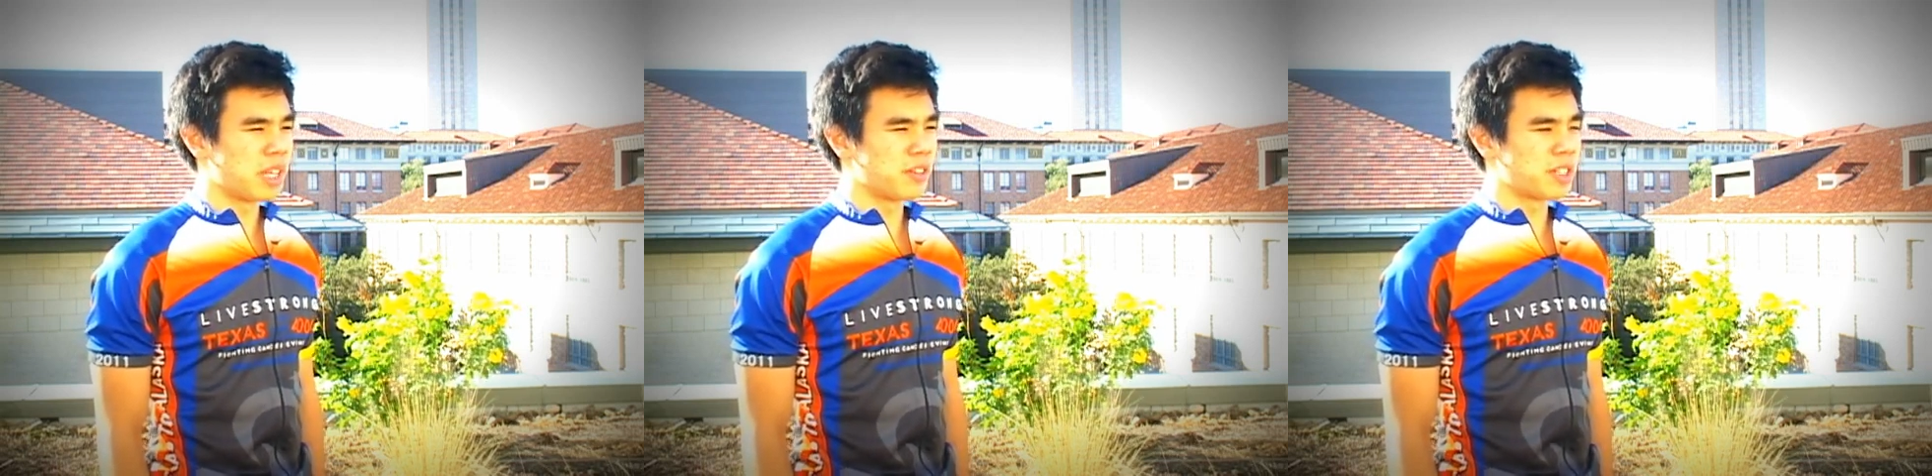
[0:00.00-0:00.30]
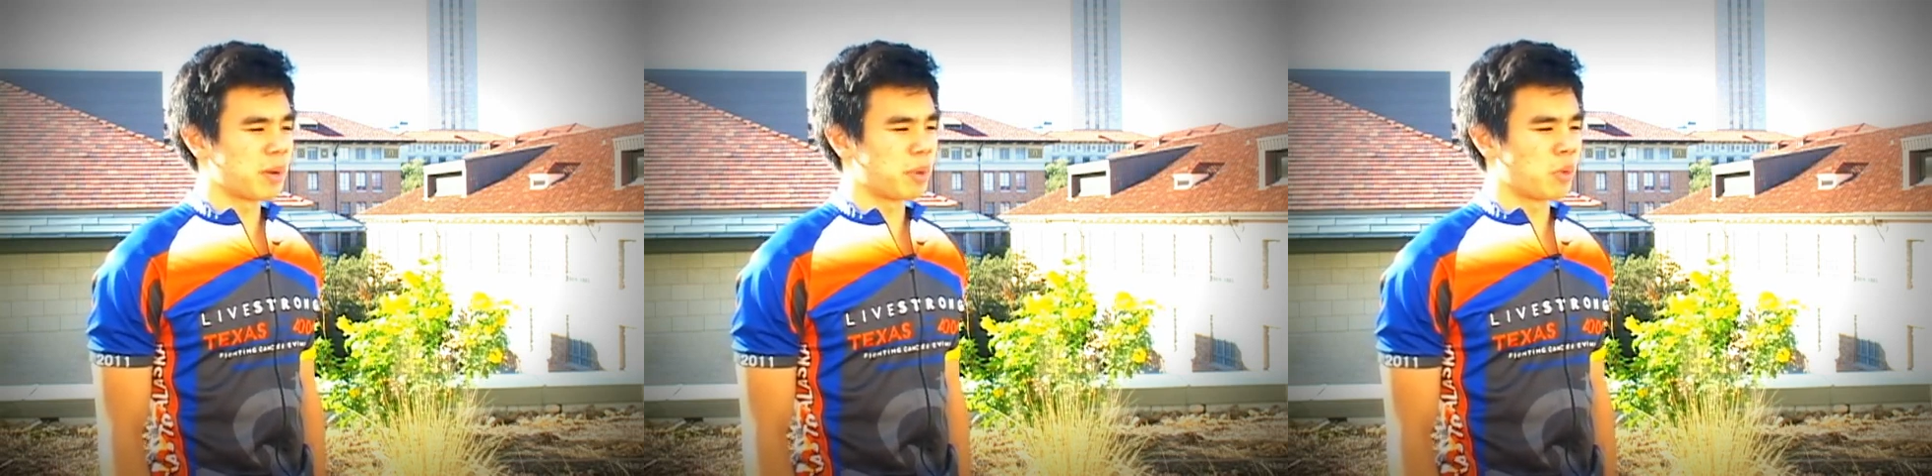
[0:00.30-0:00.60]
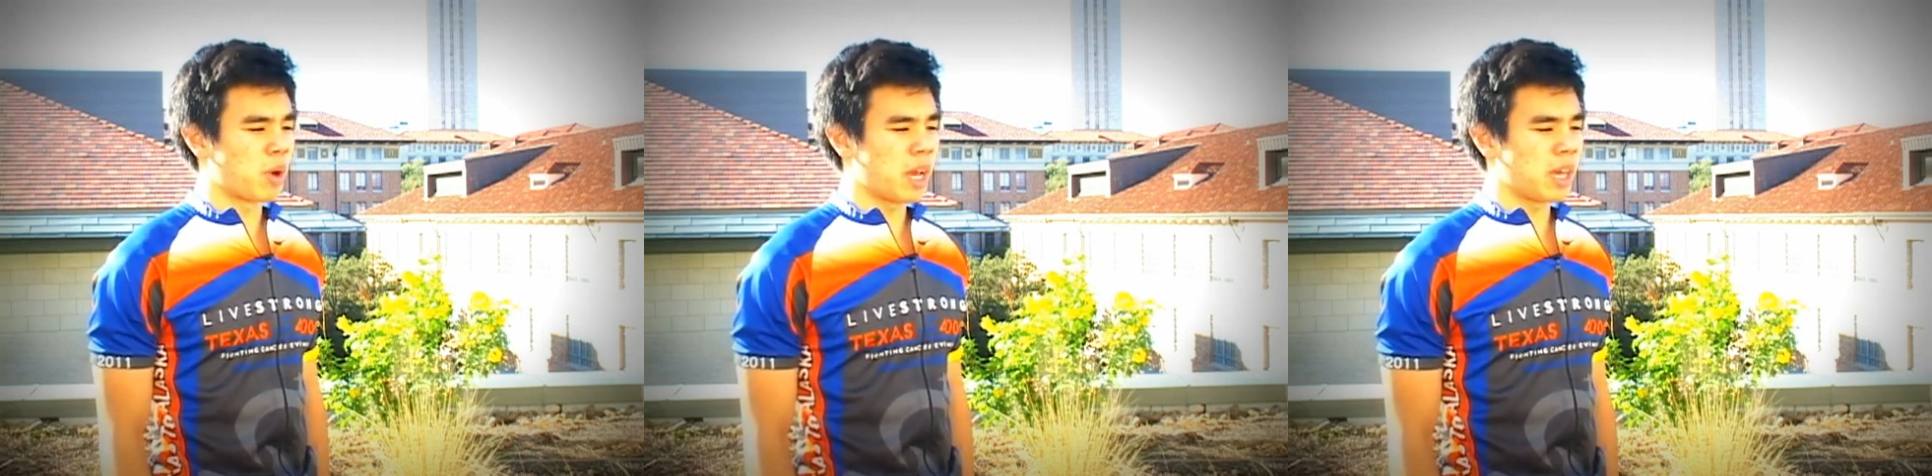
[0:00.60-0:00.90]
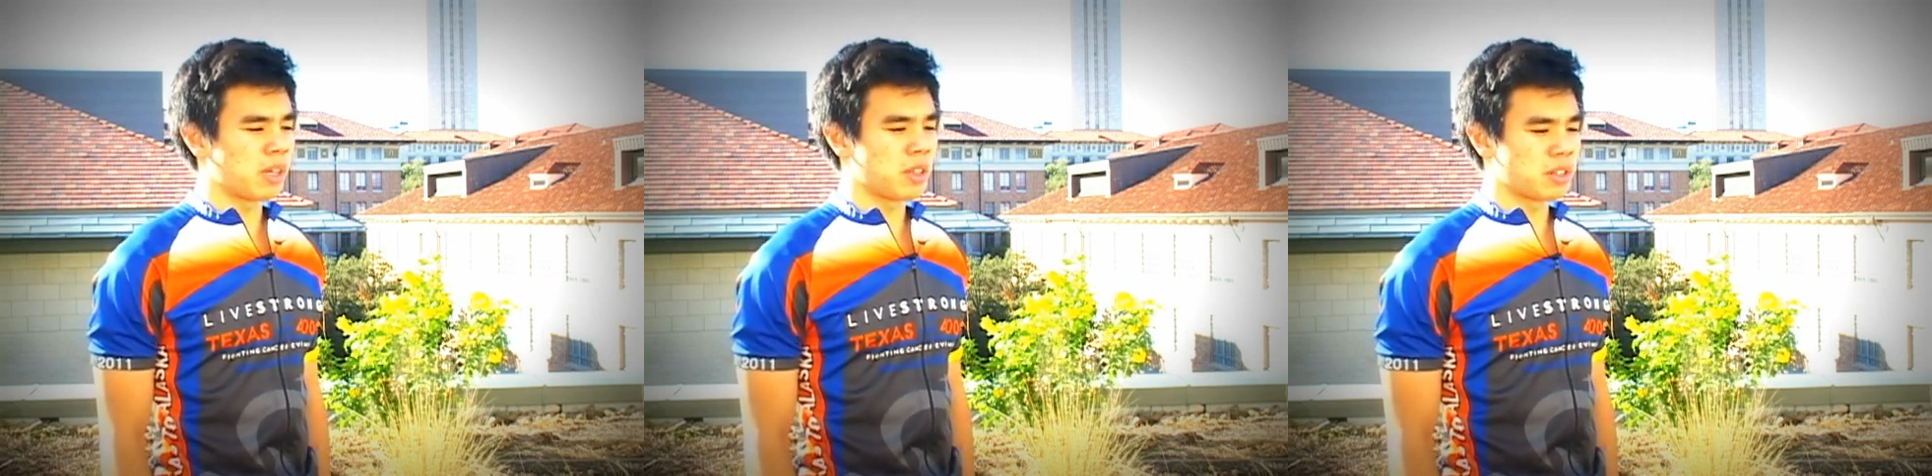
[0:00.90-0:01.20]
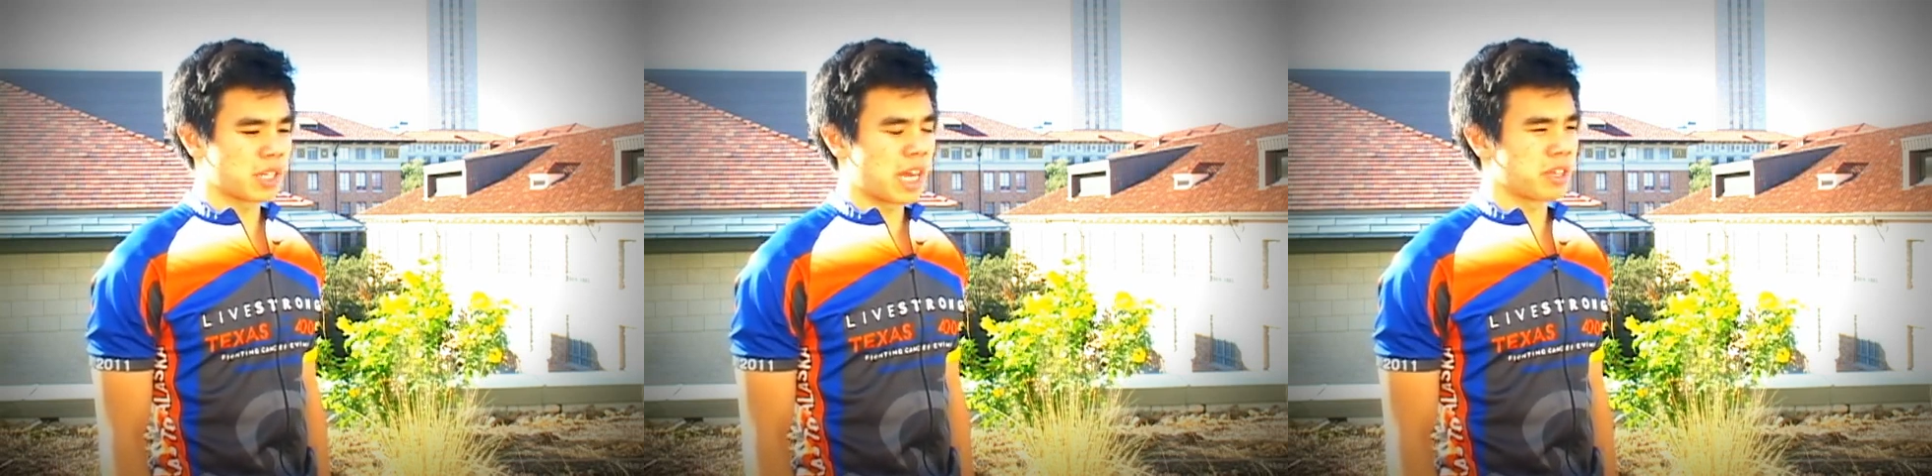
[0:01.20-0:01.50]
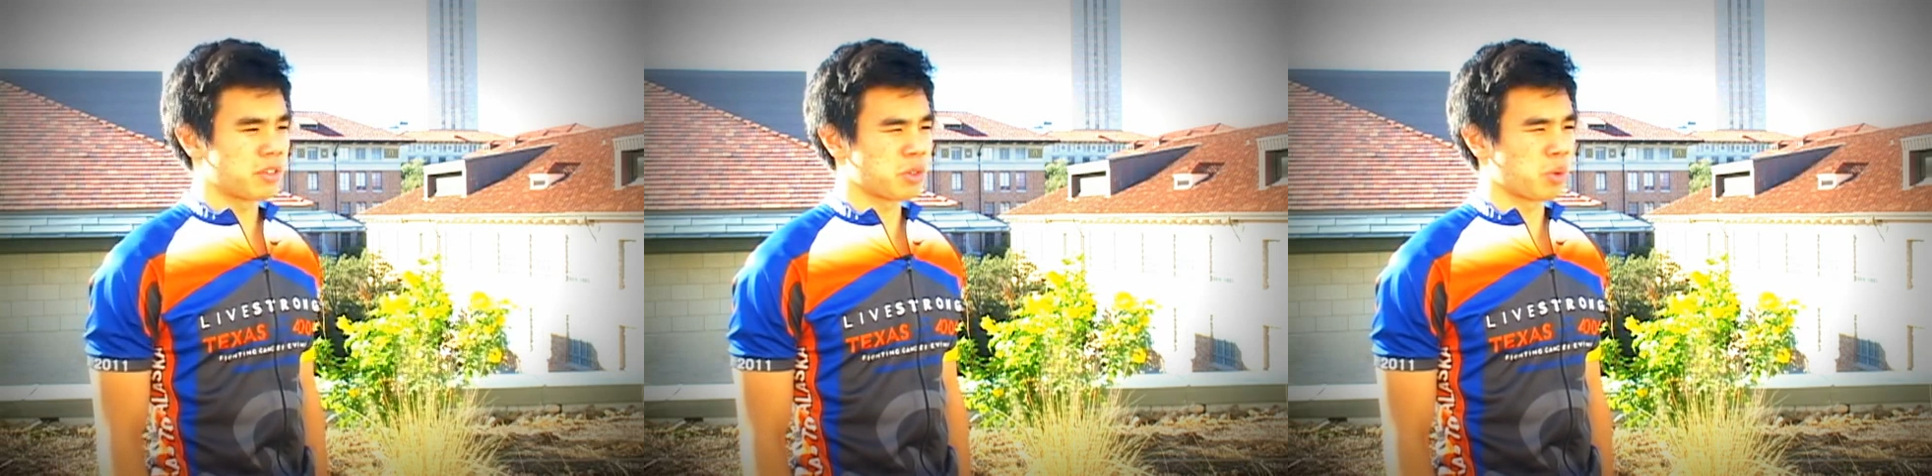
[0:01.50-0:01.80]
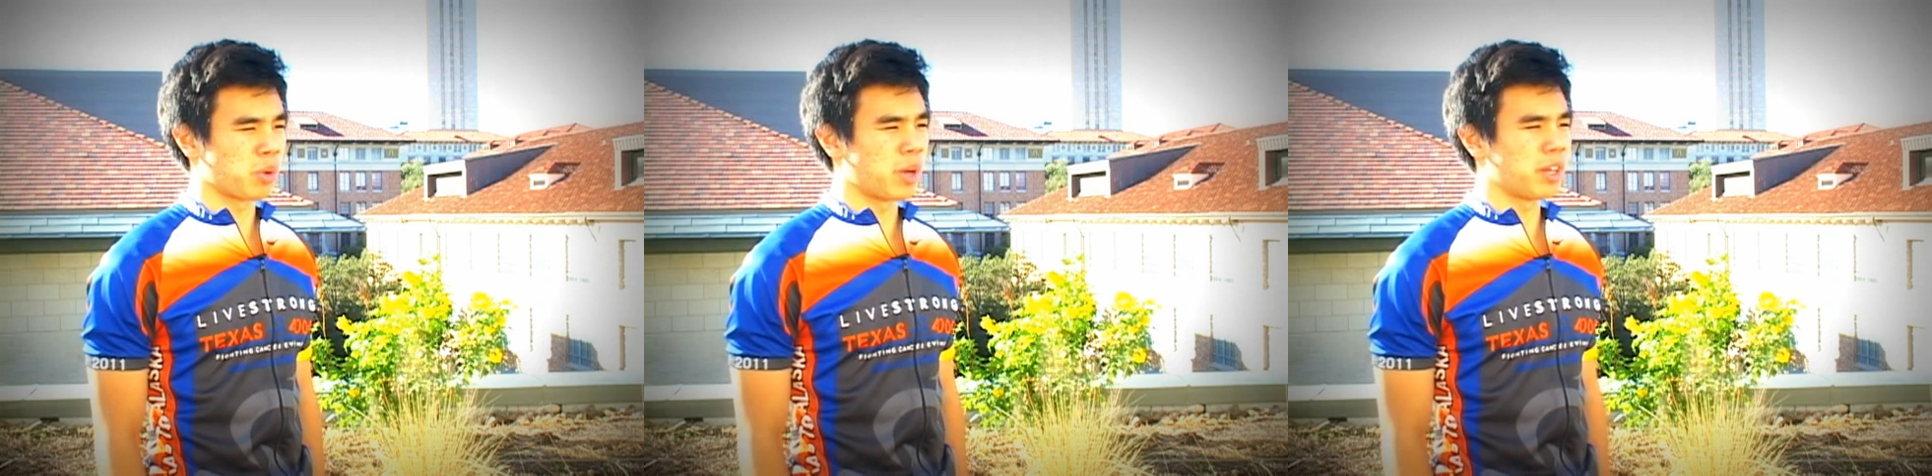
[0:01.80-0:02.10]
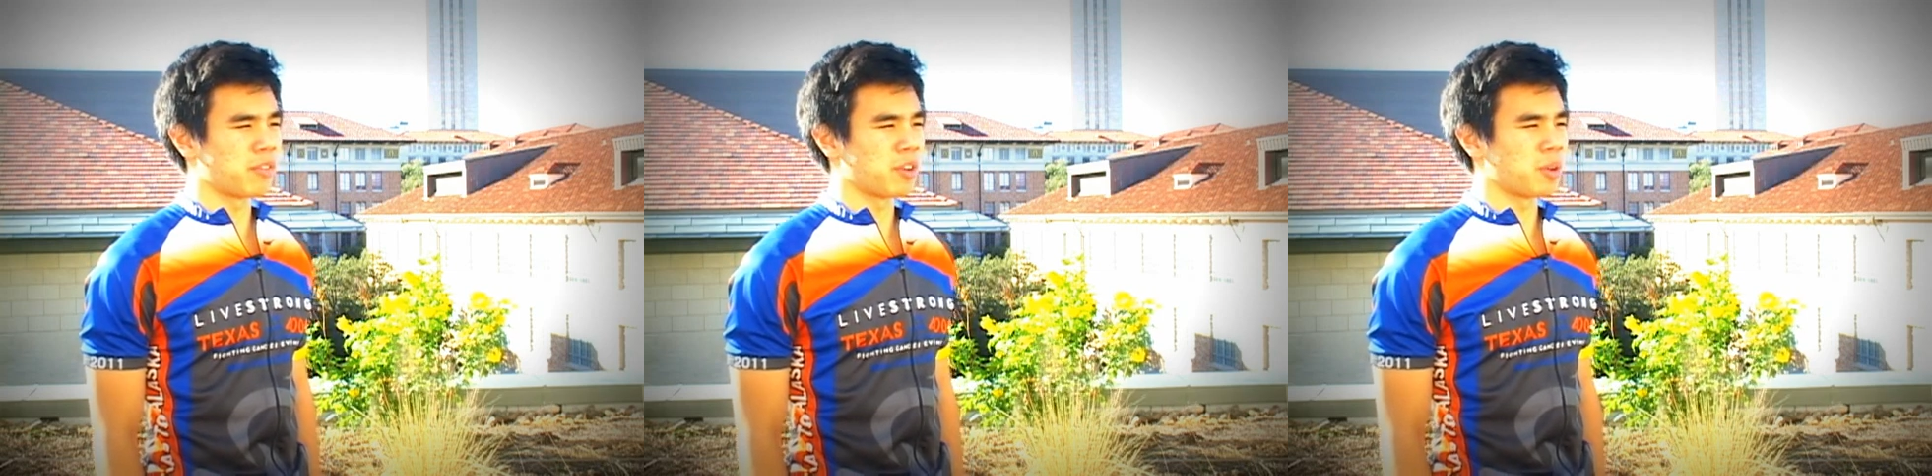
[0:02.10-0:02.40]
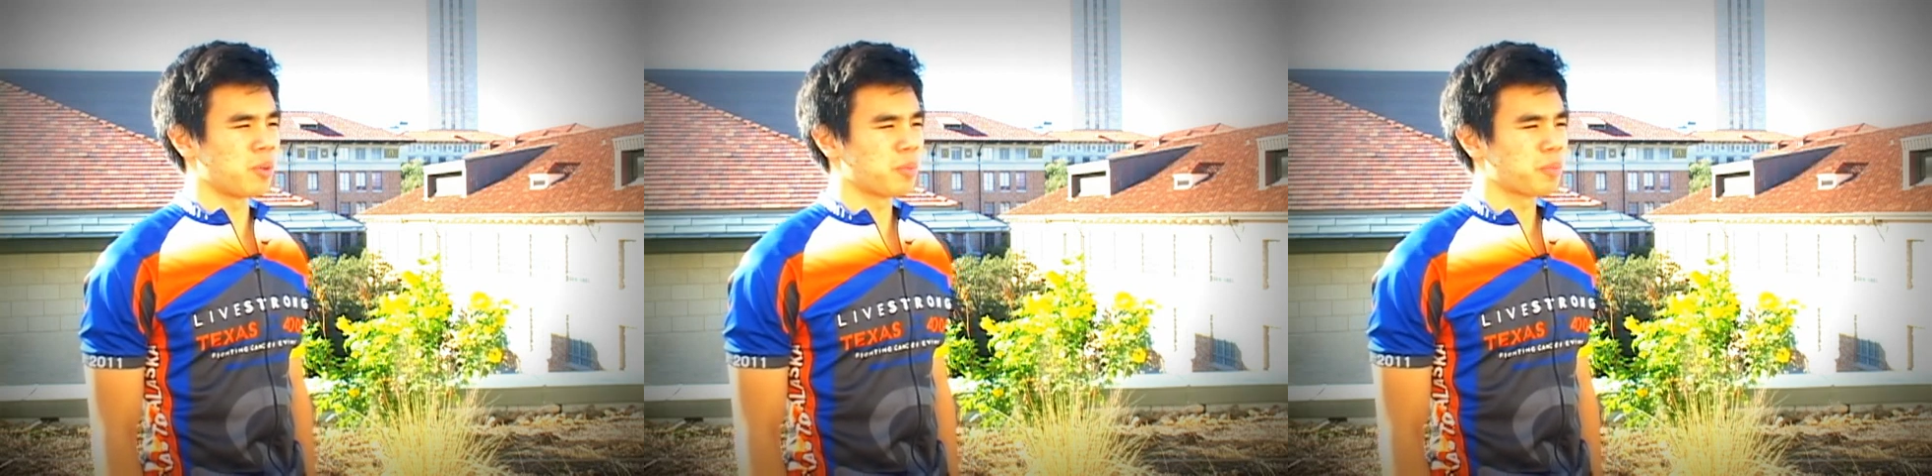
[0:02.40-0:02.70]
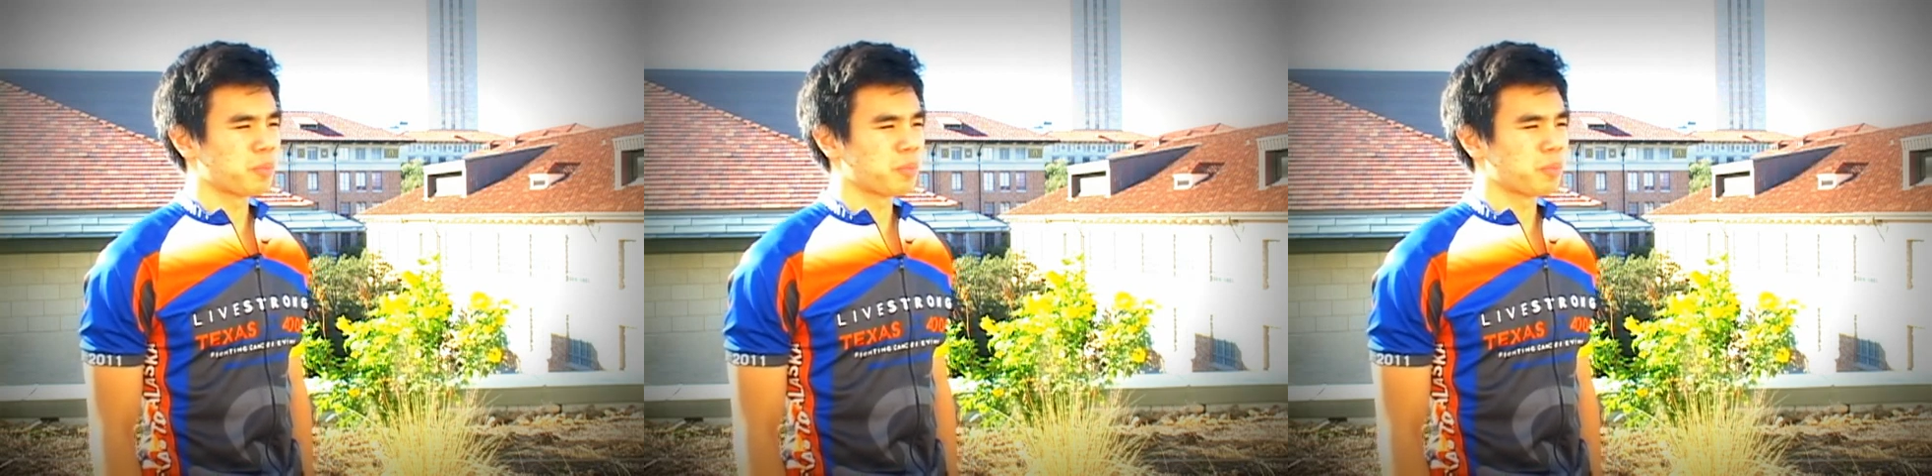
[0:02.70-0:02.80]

And every step of the way, there's a cancer story waiting for you.